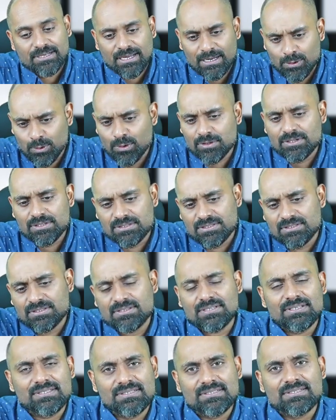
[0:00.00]
I know this is
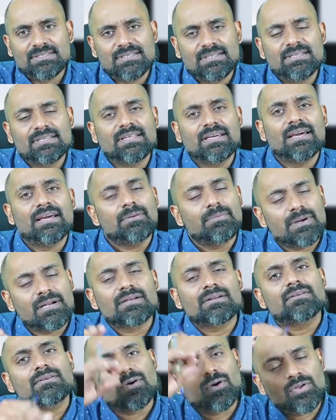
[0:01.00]
digitally there,
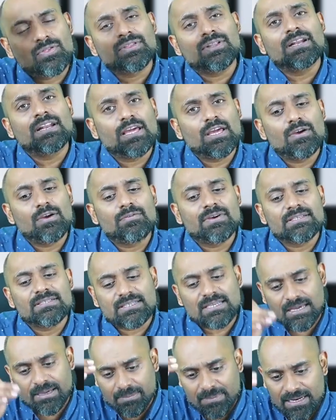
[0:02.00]
but on the day of
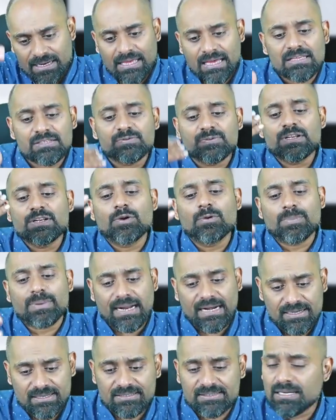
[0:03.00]
exam and as when you're
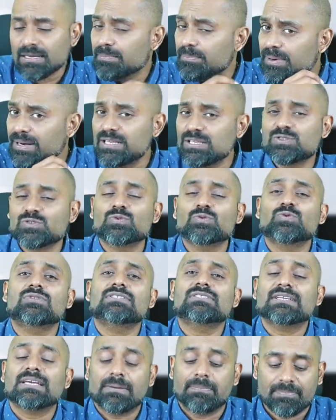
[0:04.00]
practicing, please do the
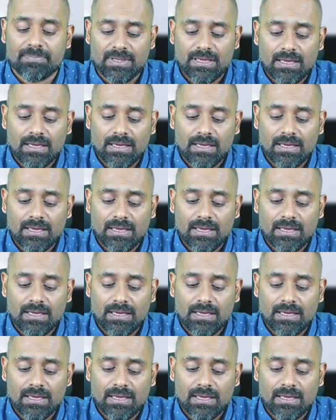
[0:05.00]
same.